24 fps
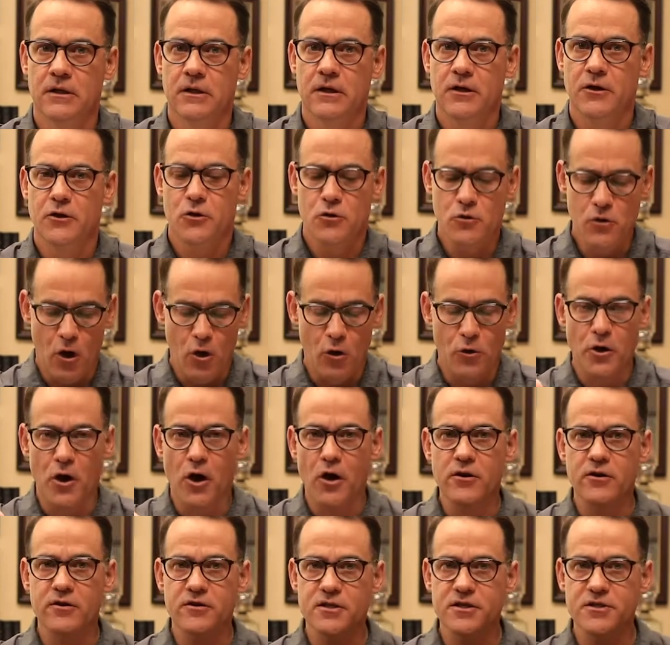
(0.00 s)
You hold
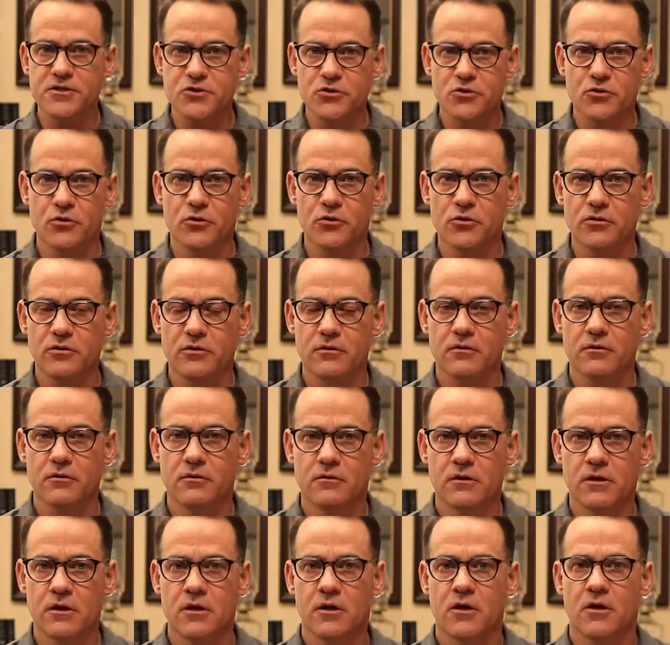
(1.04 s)
on to this truth,
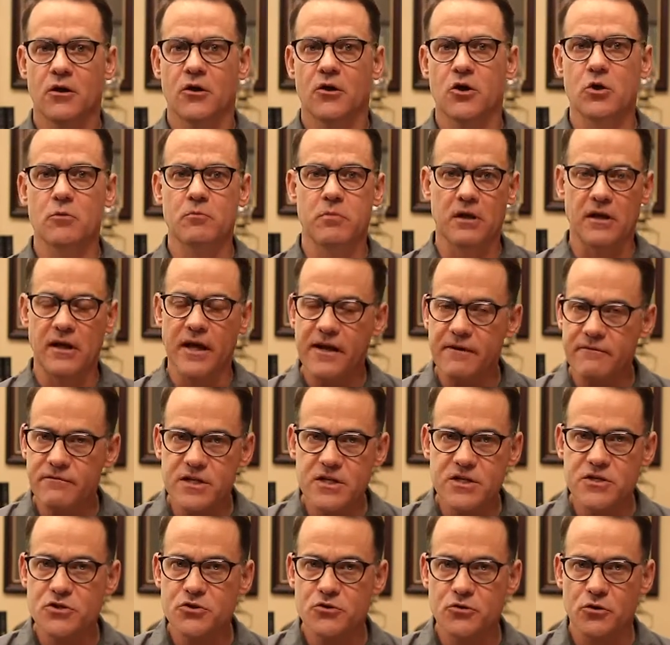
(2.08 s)
you believe
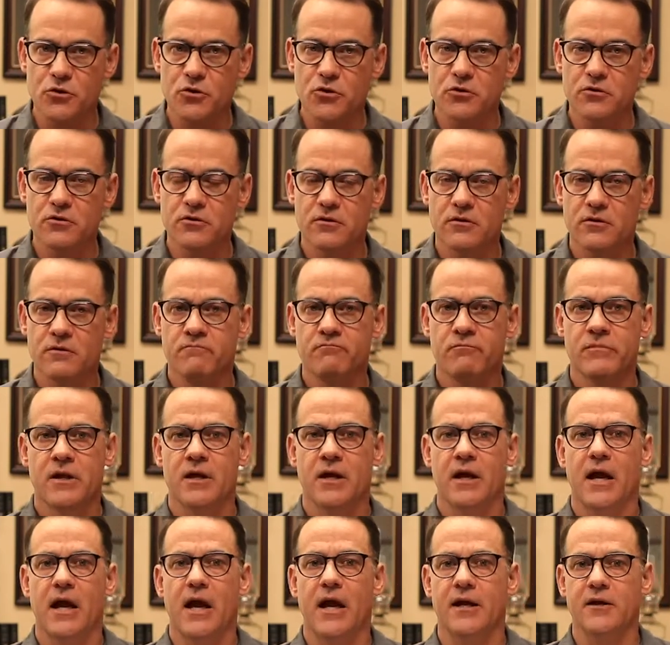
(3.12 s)
this truth,
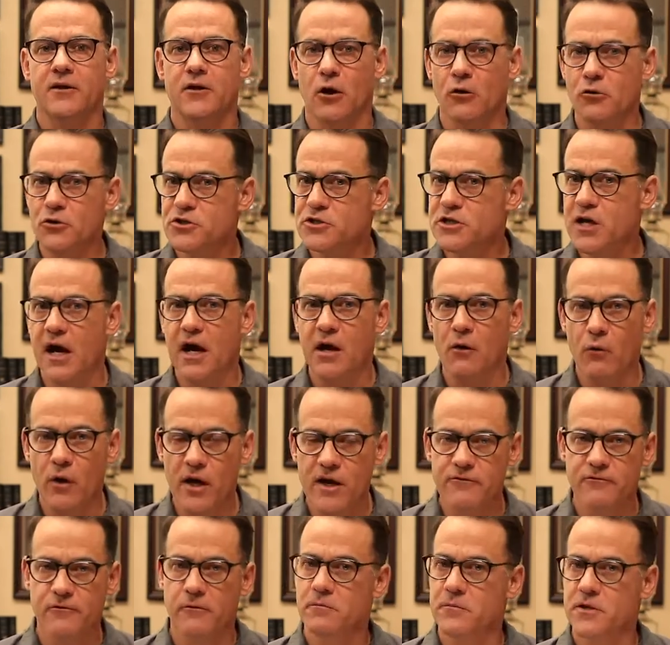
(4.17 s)
and don't shy away
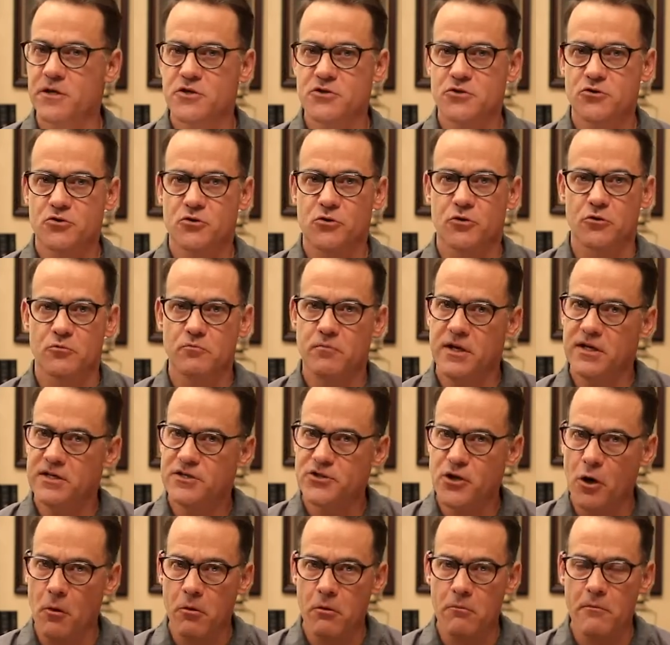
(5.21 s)
from this truth. Be
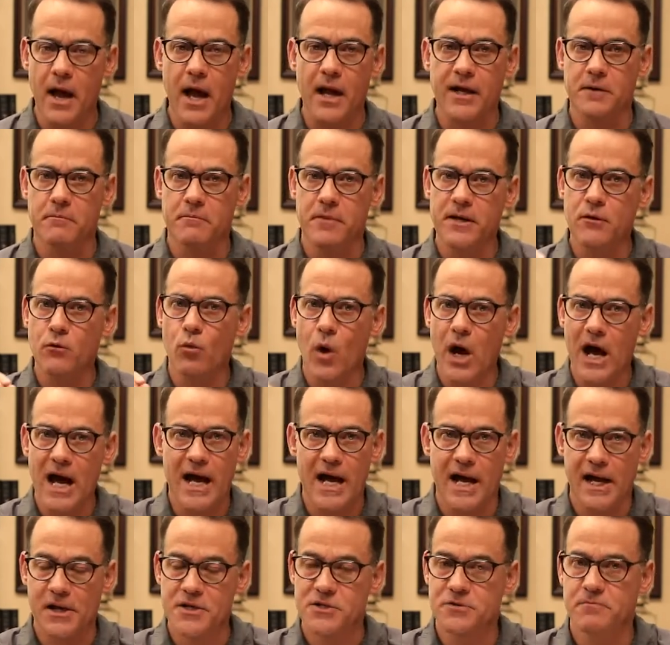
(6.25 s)
sober minded, be
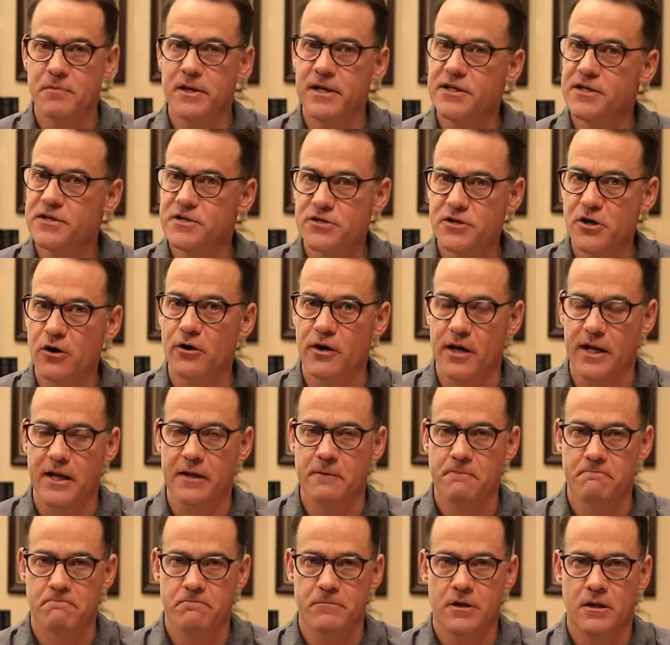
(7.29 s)
wise, be discerning.
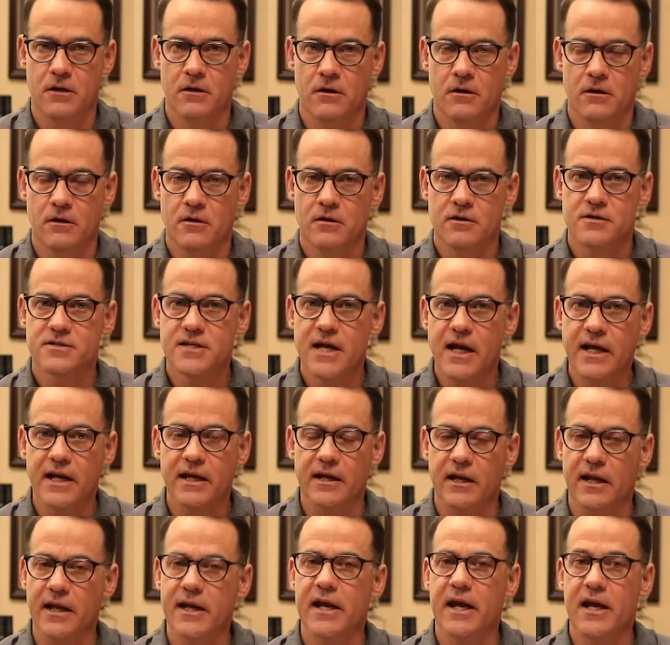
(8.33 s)

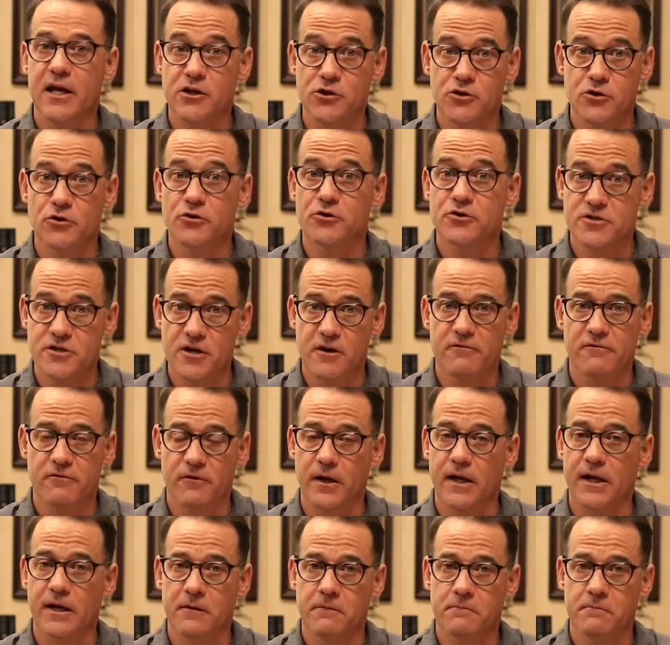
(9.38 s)
Secondly, endure suffering.